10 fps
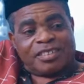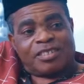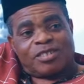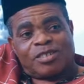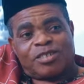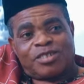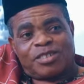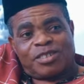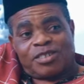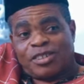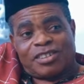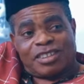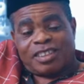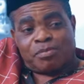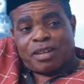So, you're
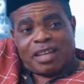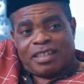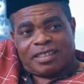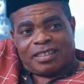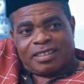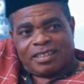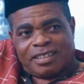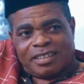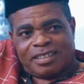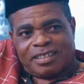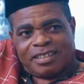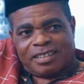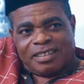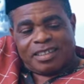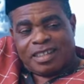on this planet?
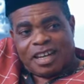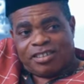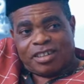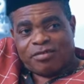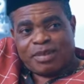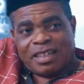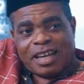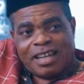You have been